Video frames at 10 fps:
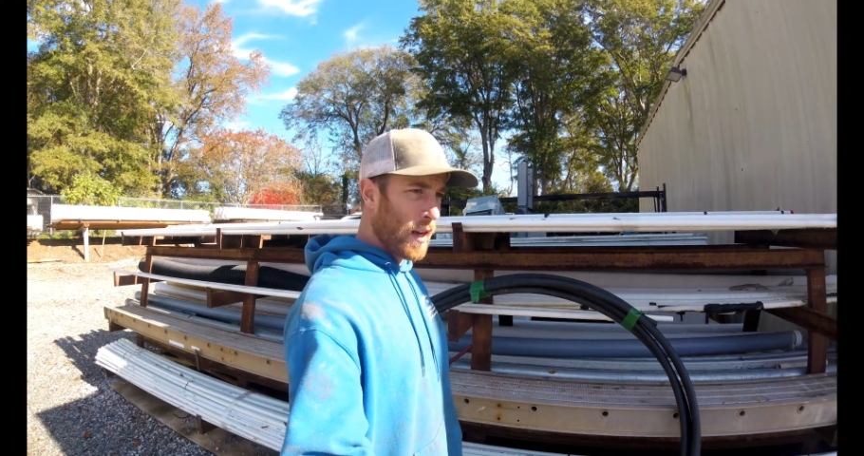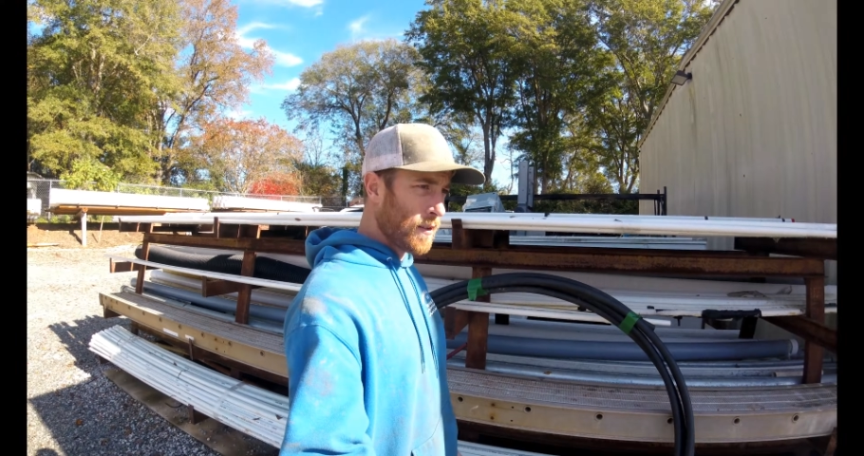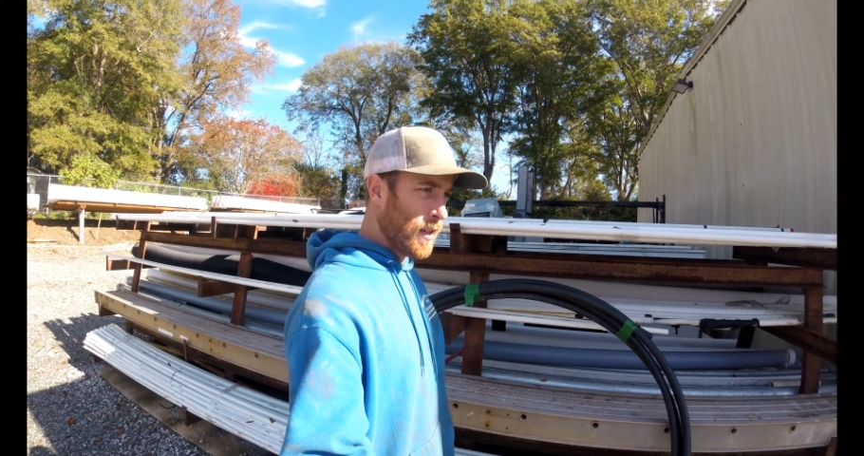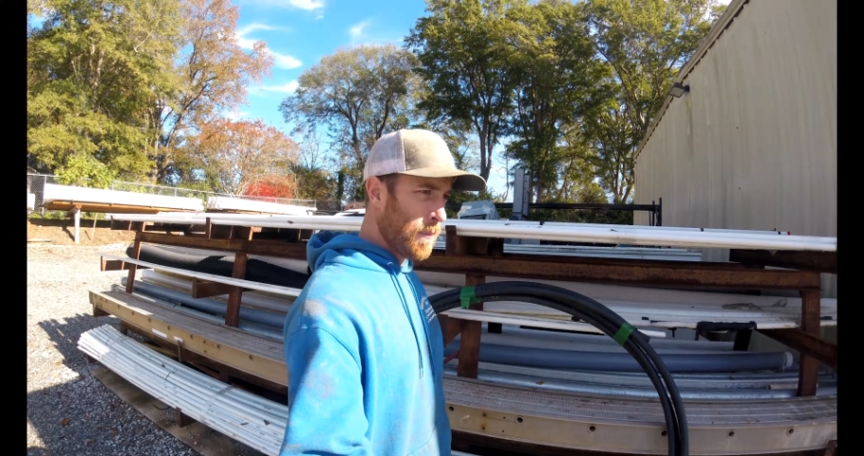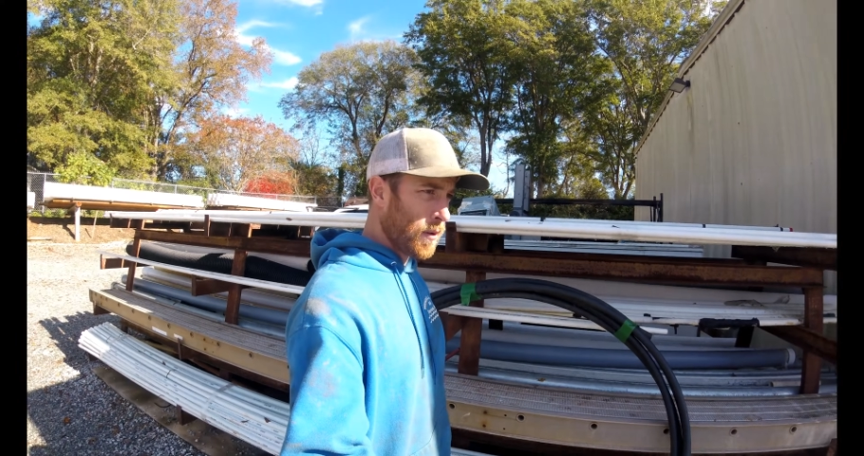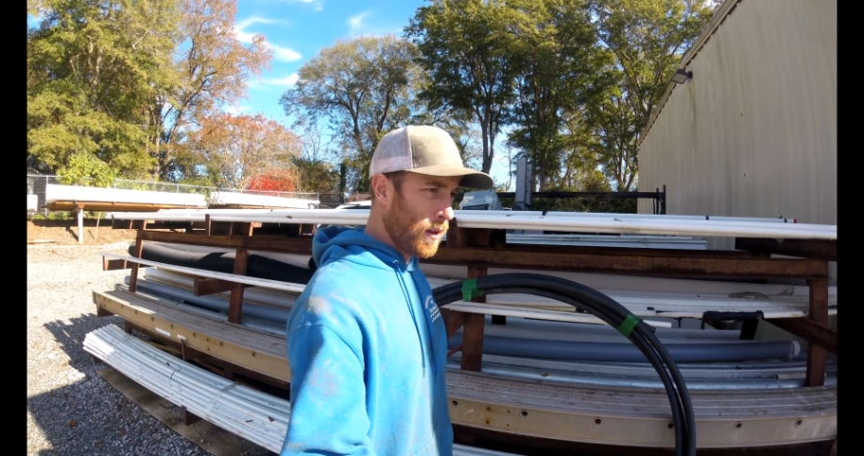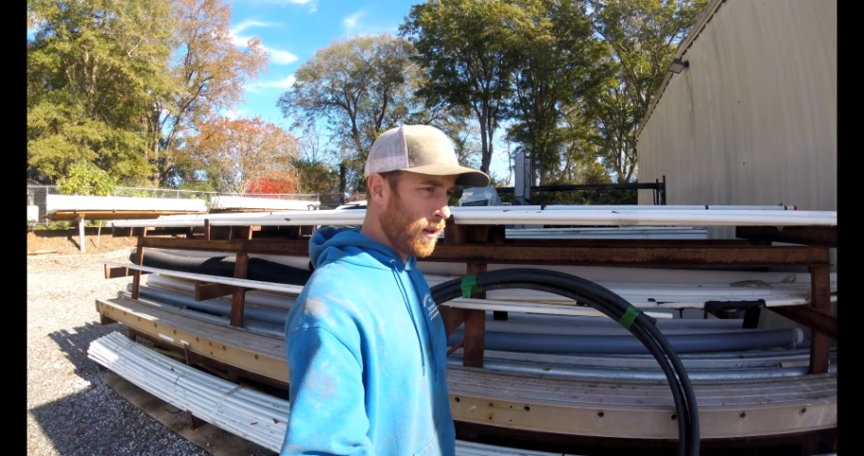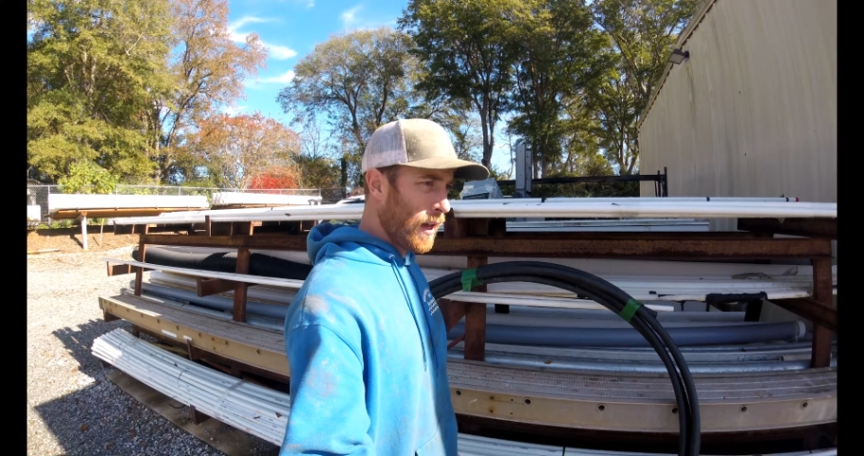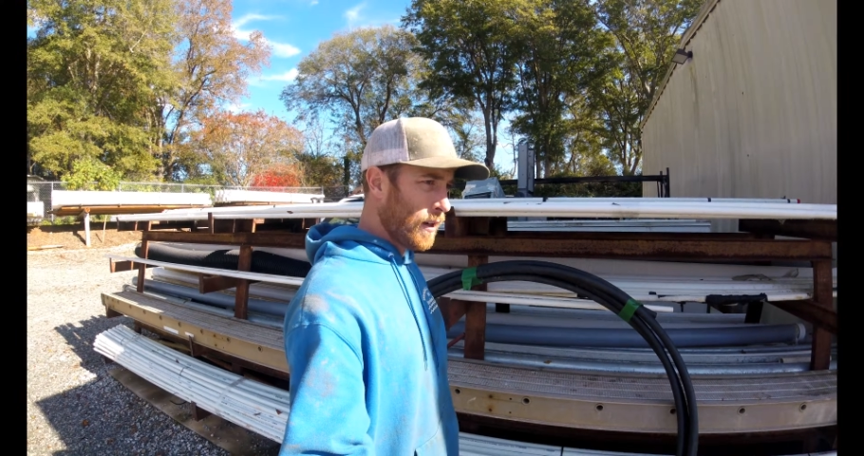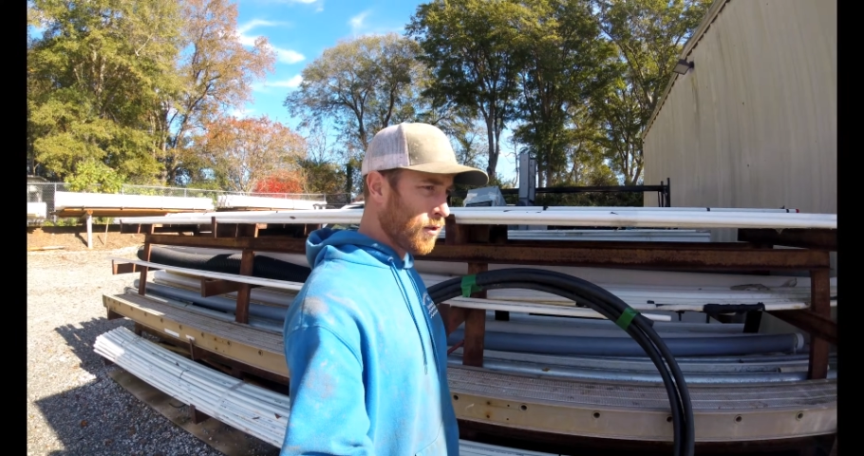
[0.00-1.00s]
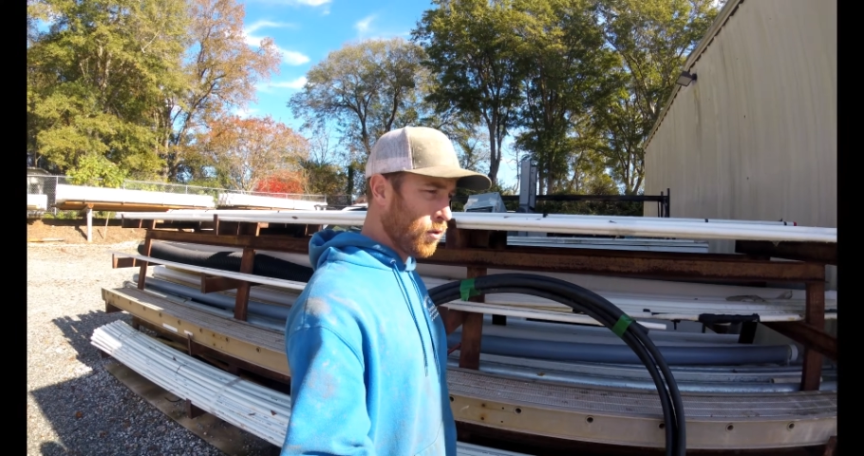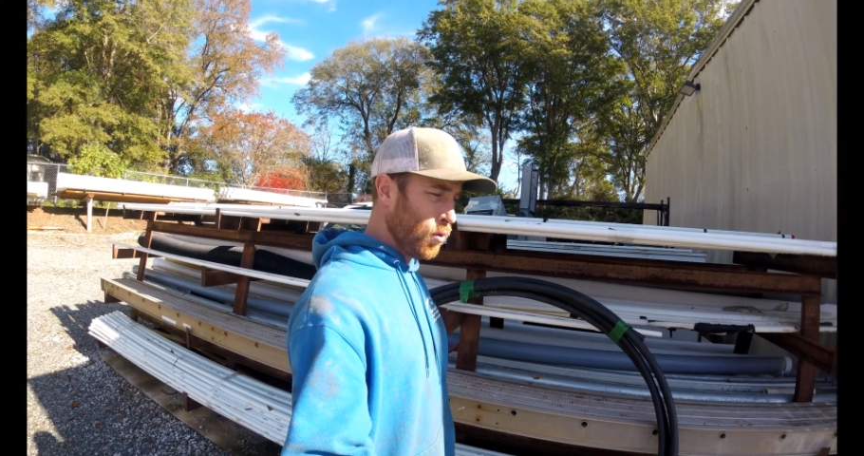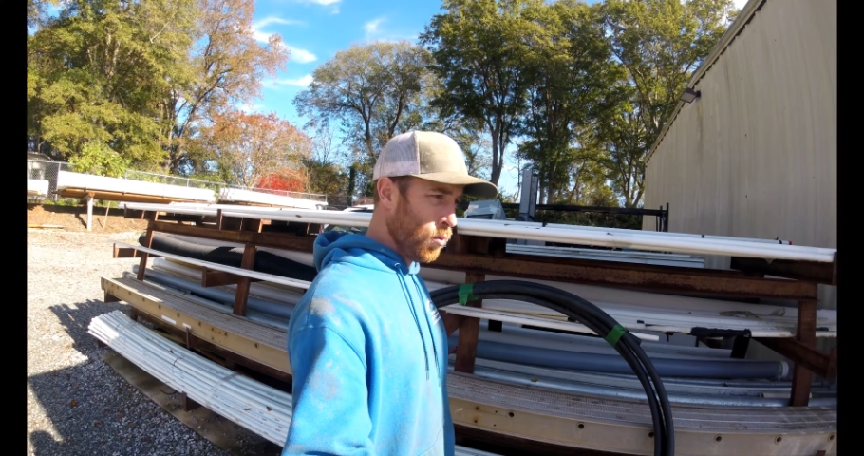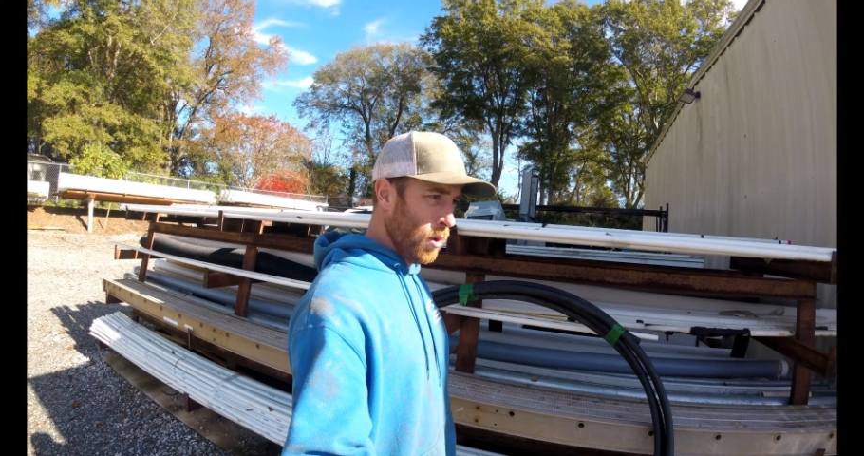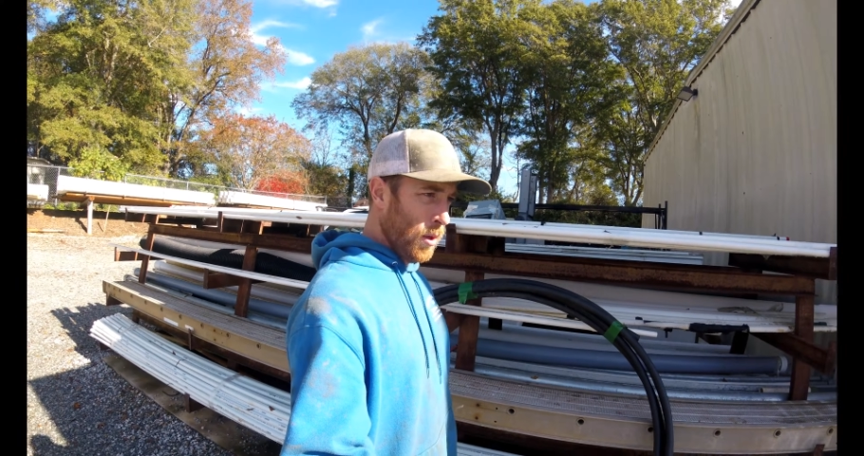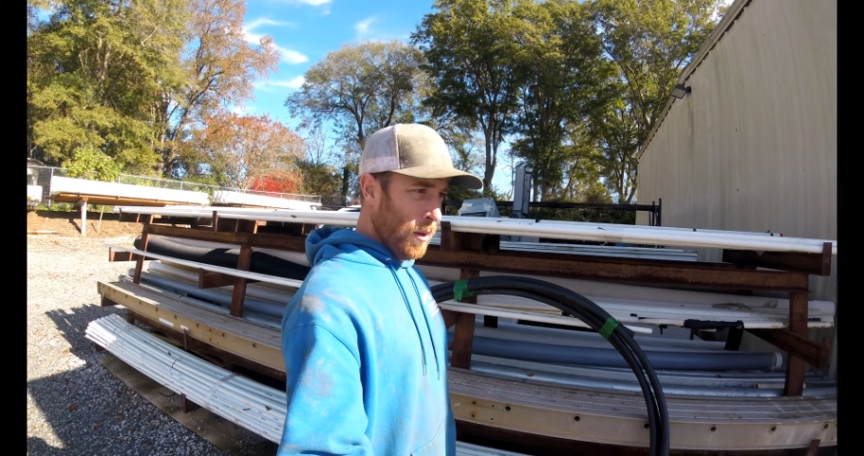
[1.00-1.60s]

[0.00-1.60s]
I typically like to,